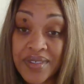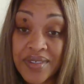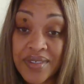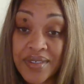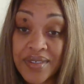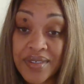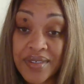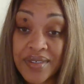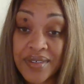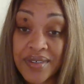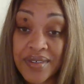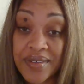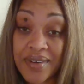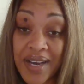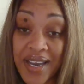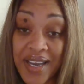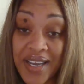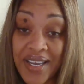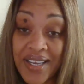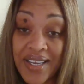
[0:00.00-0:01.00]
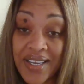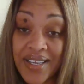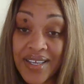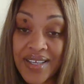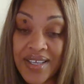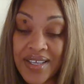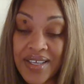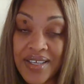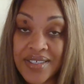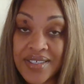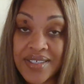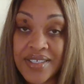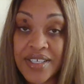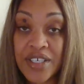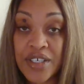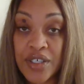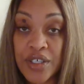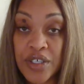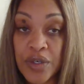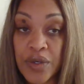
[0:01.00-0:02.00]
Mm-hmm. Right? It, it's
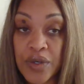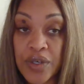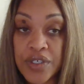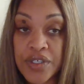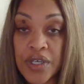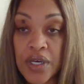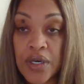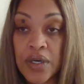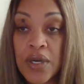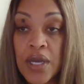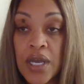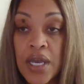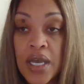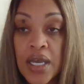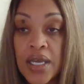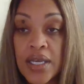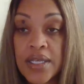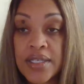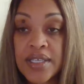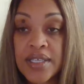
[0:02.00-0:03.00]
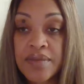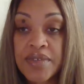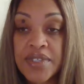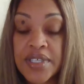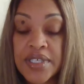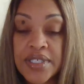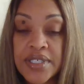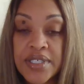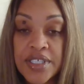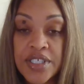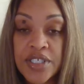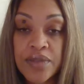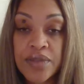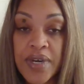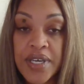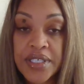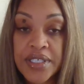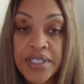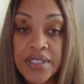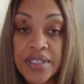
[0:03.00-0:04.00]
still yours. So, in some of these
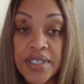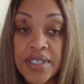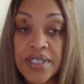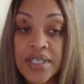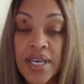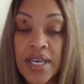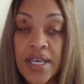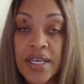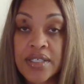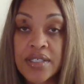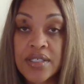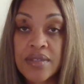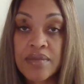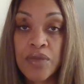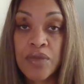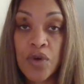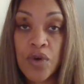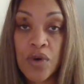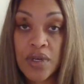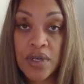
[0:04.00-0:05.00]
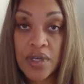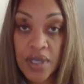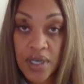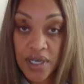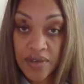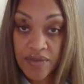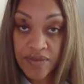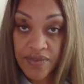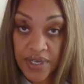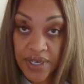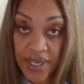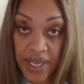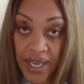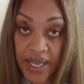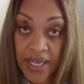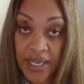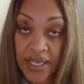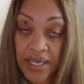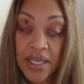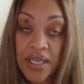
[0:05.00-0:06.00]
situations, it takes more love than
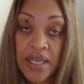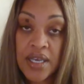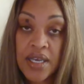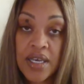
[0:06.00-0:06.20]
hate.